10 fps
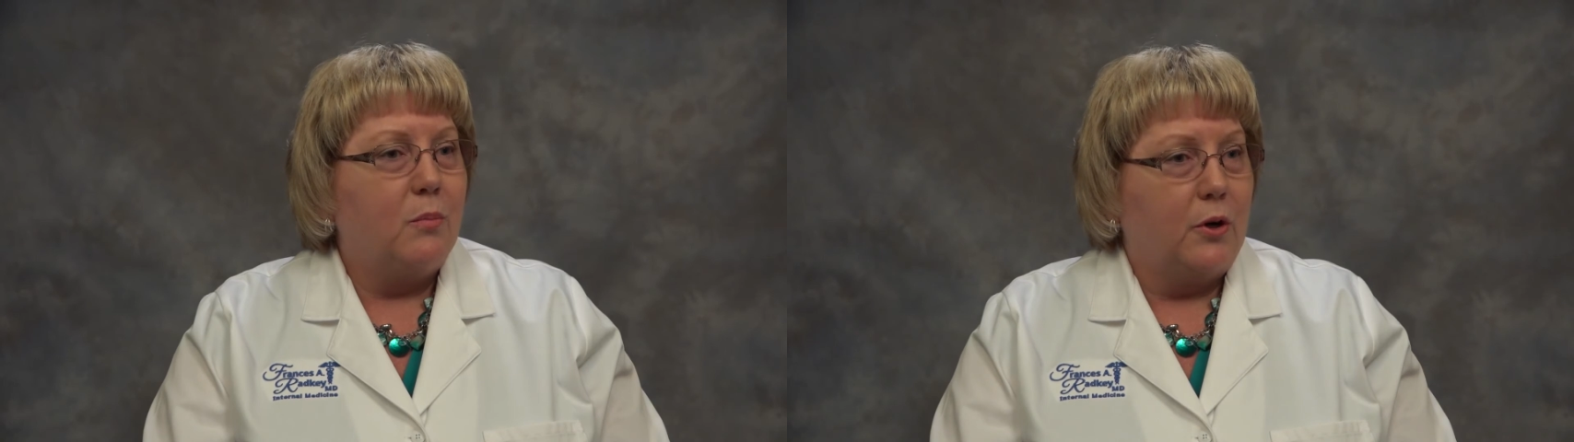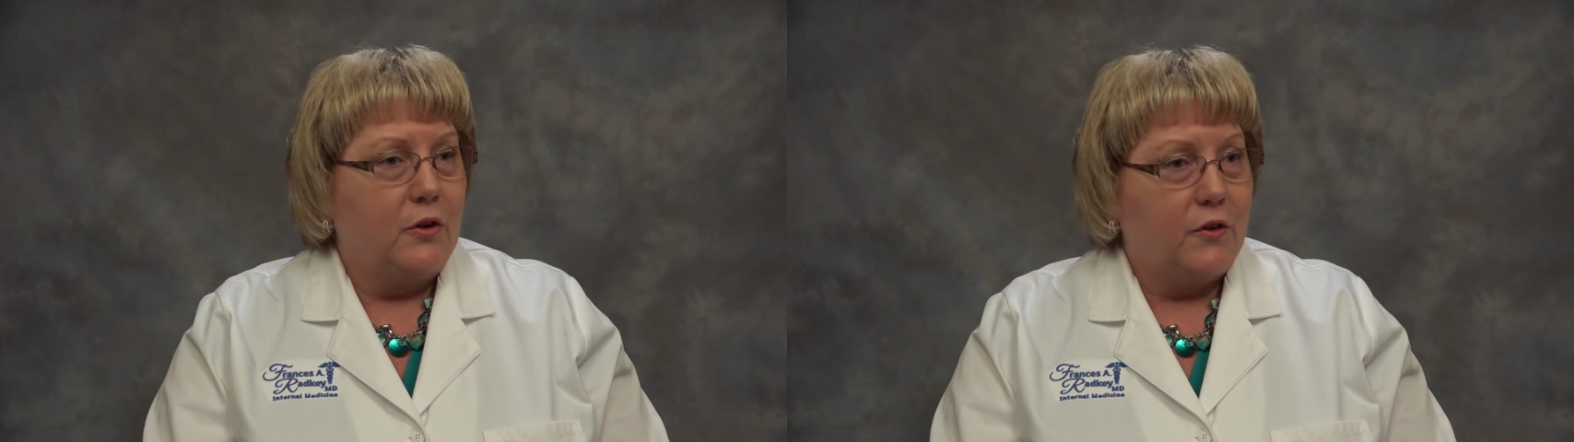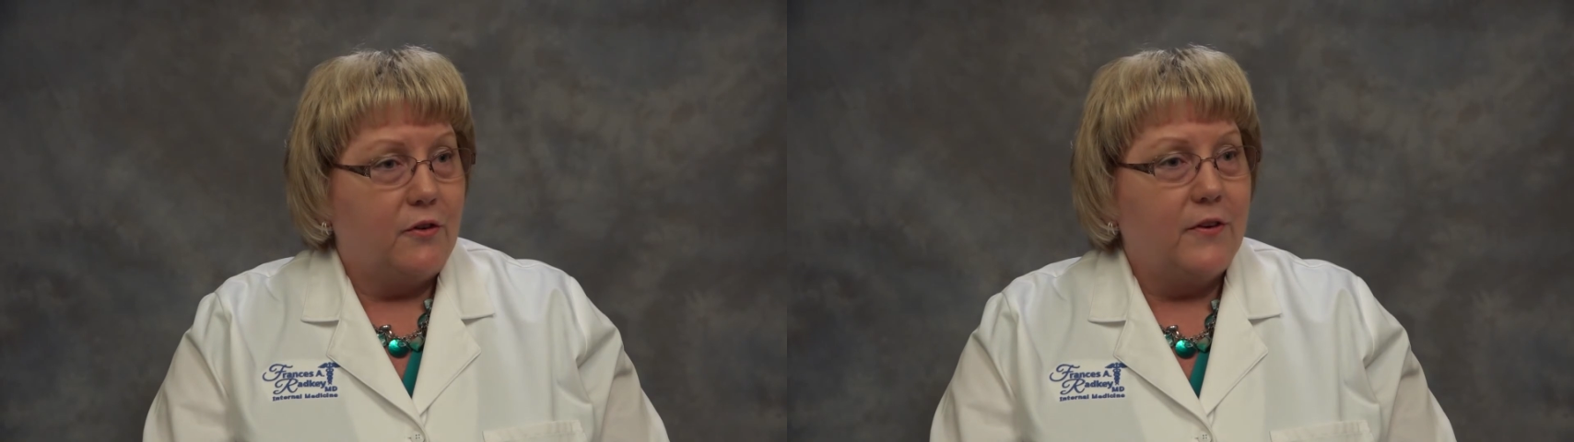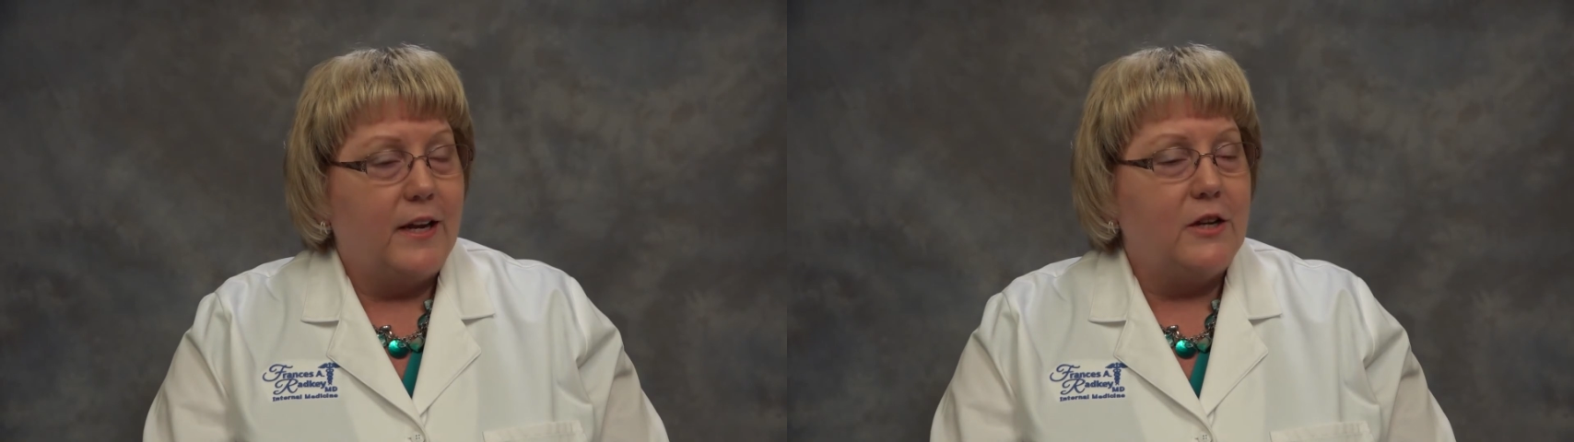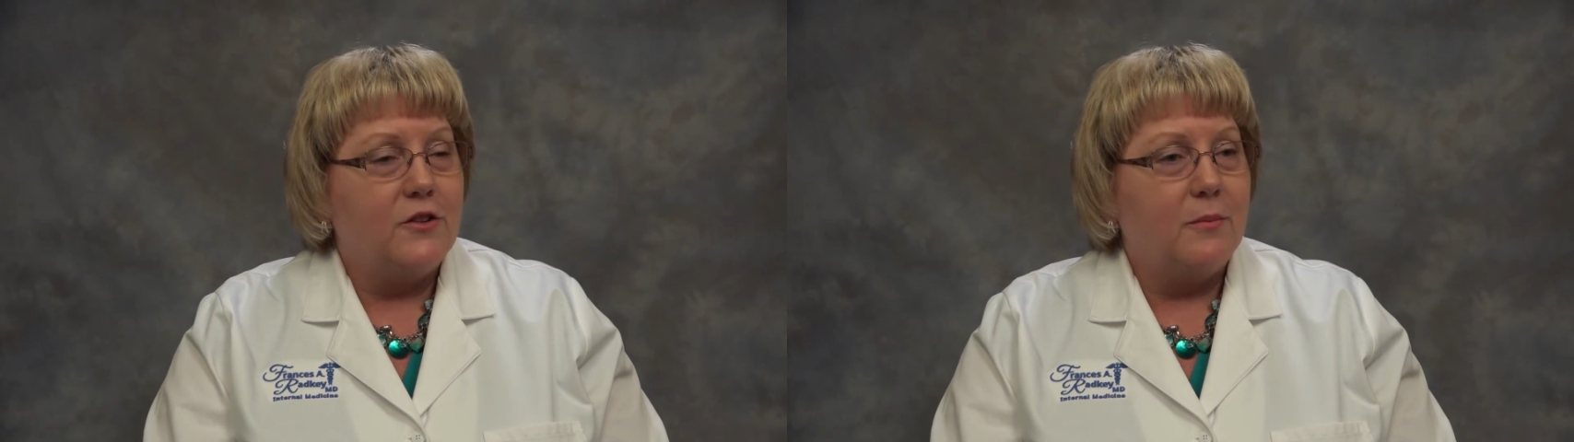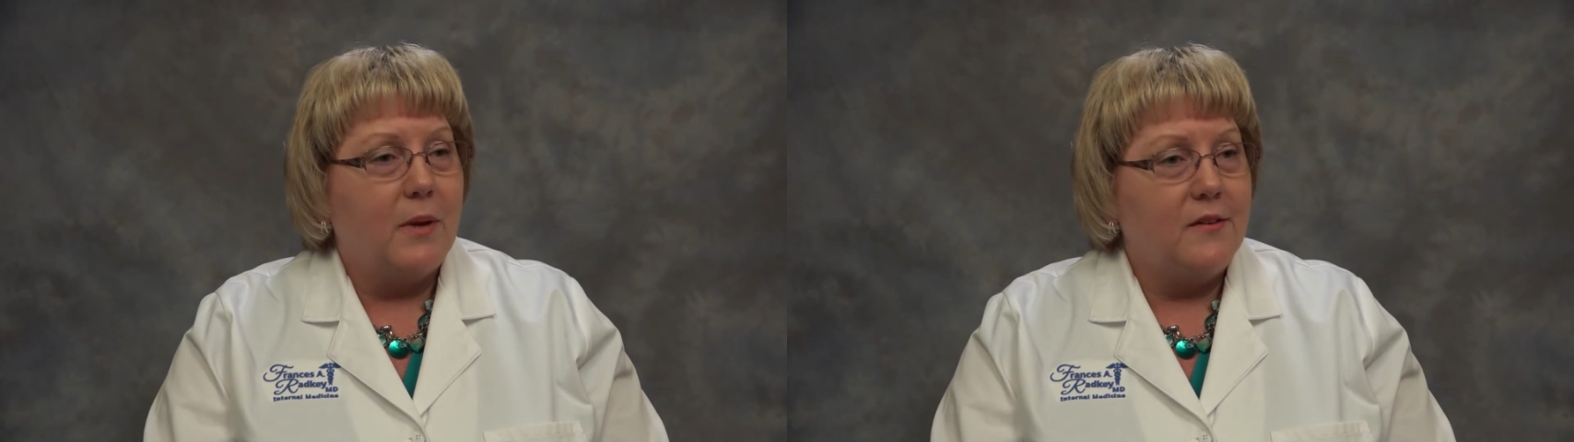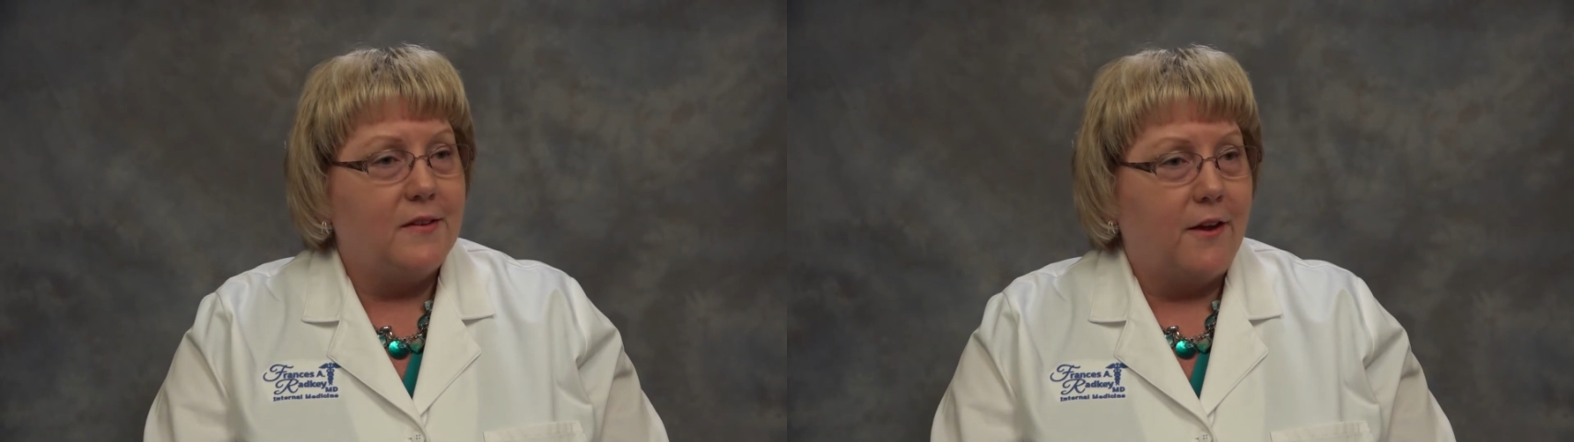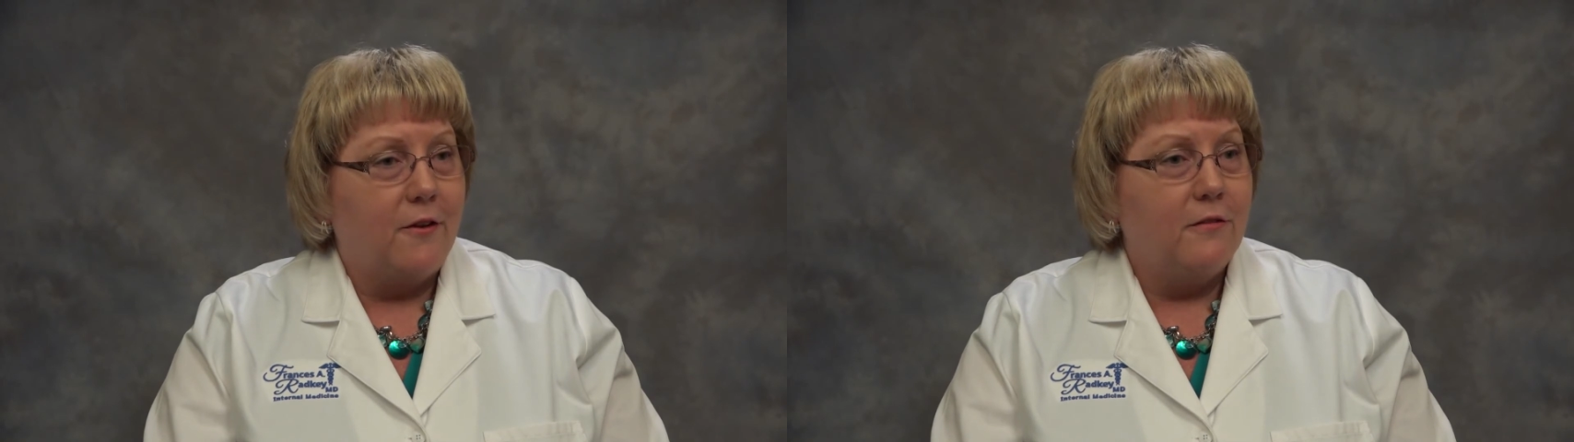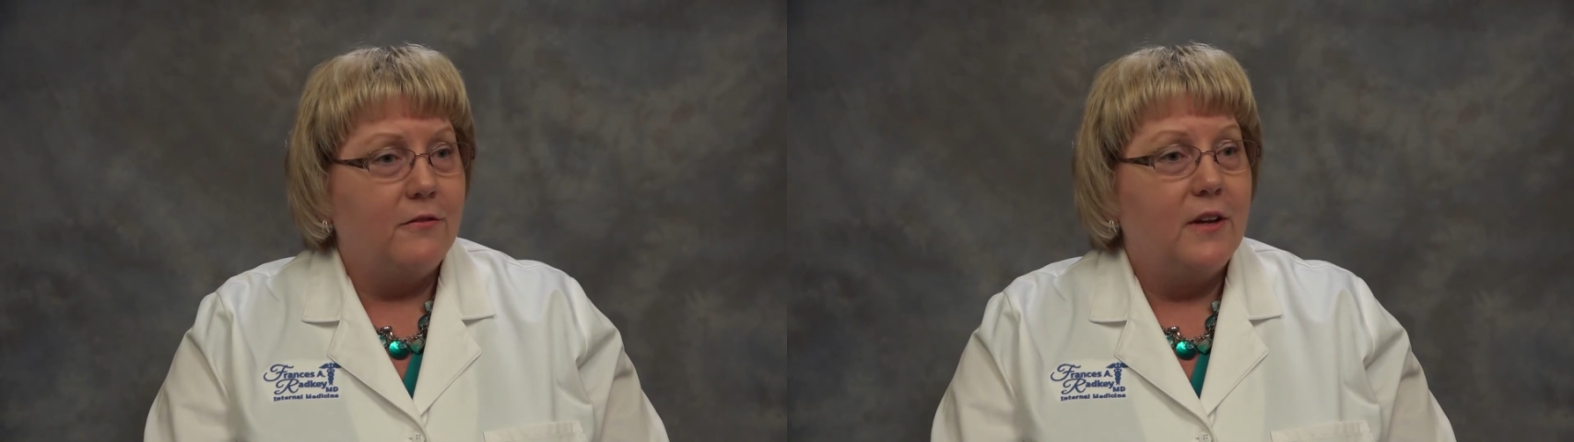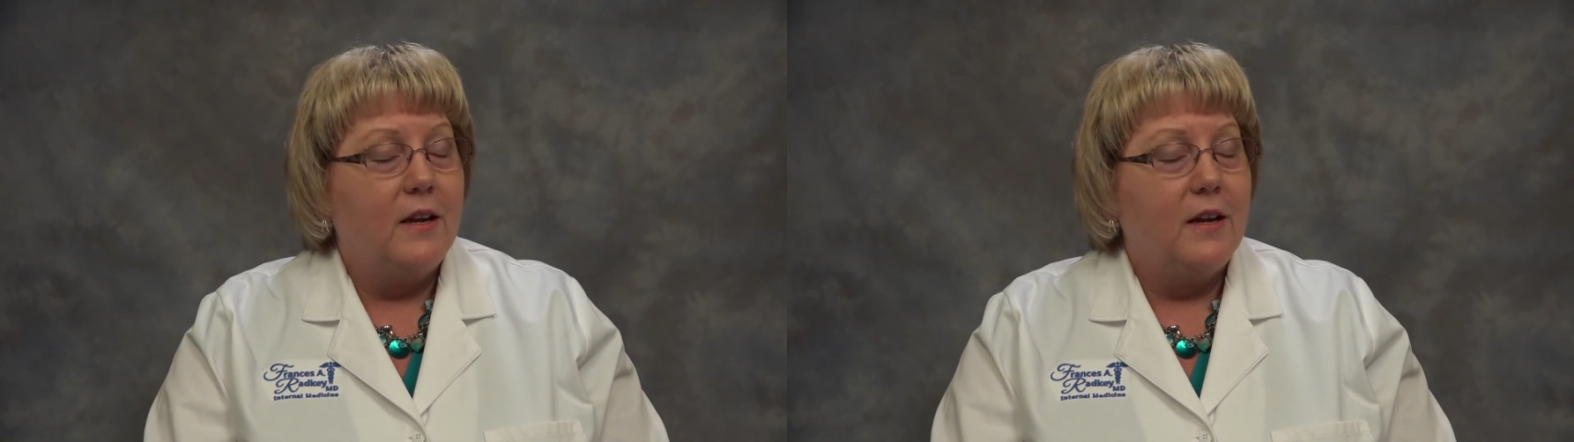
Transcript: board certification myself,